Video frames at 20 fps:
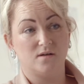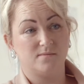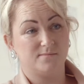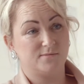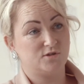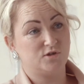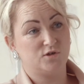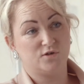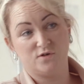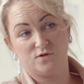
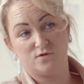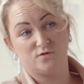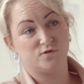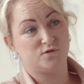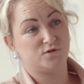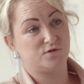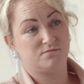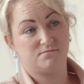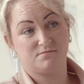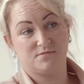but you know
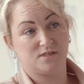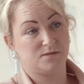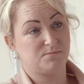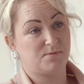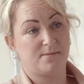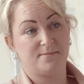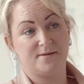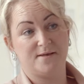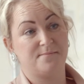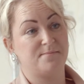there's
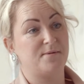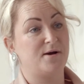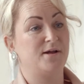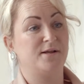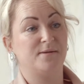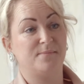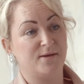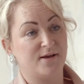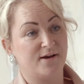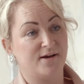probably a mile
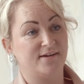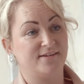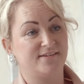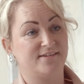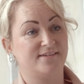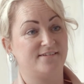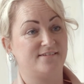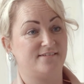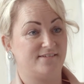behind it